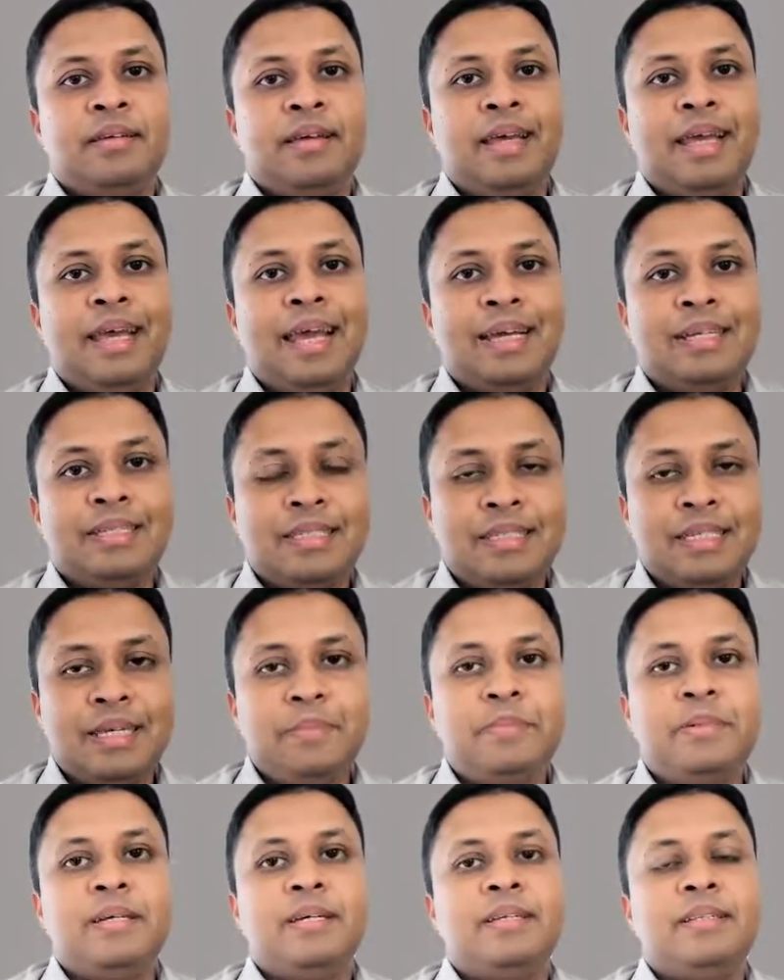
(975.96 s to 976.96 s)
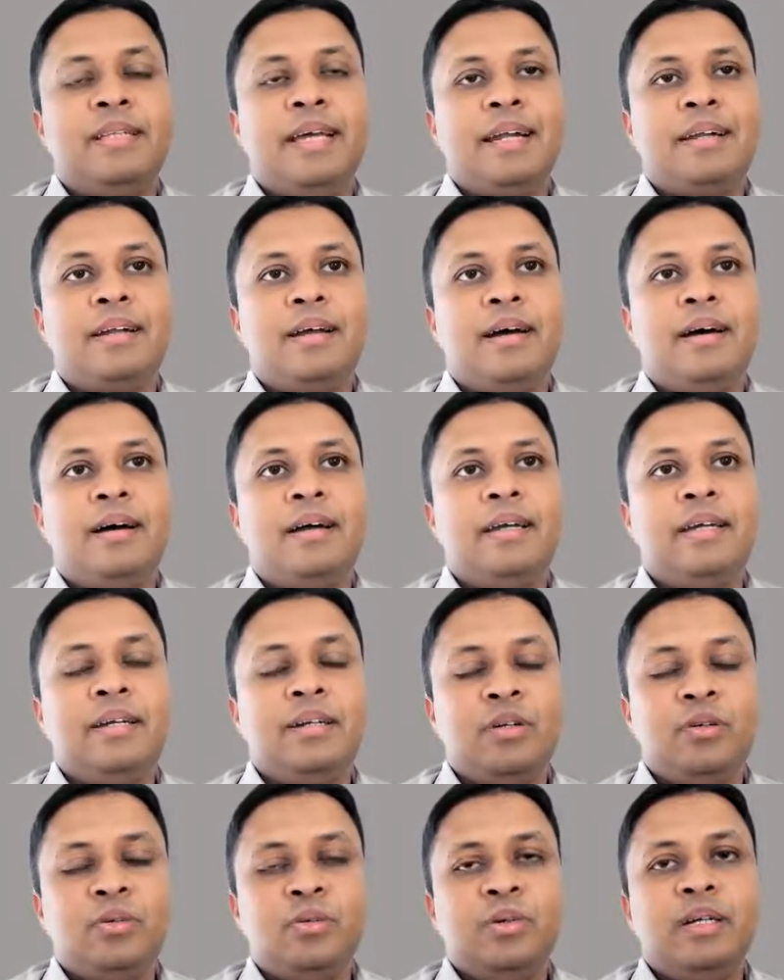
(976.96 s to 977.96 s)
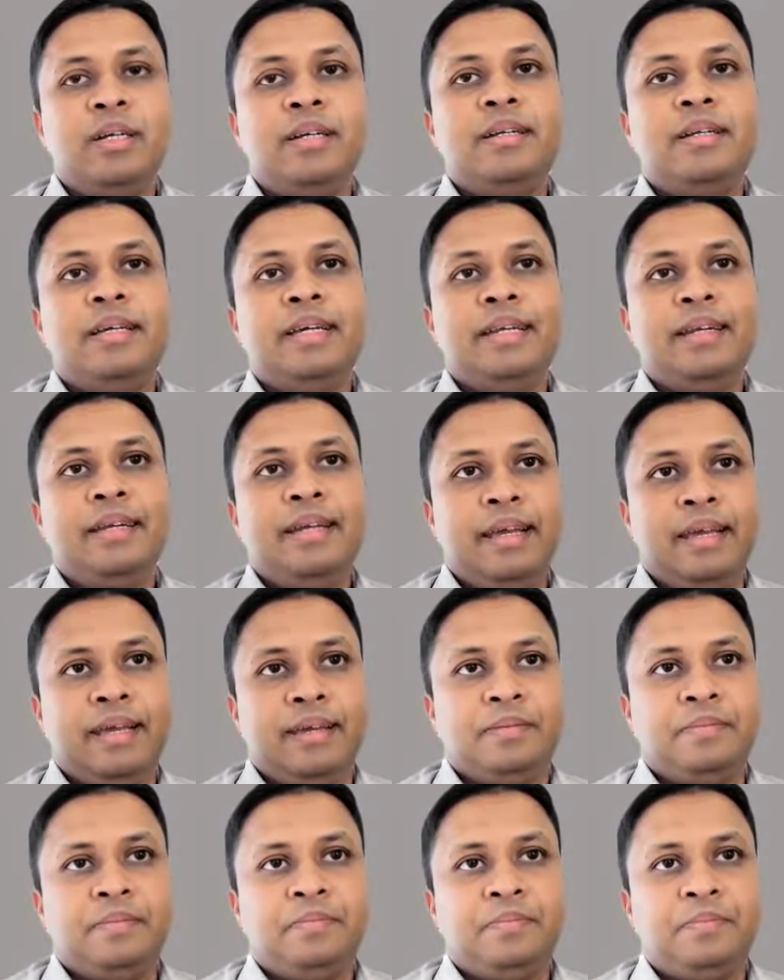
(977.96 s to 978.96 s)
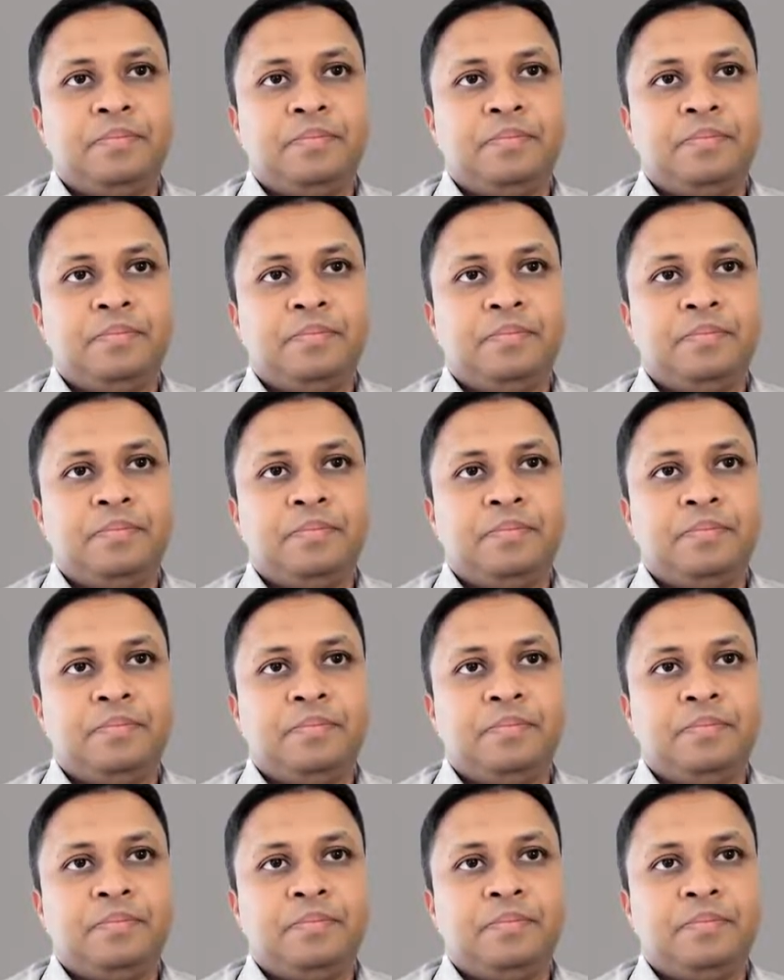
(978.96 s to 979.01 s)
except that are included in A.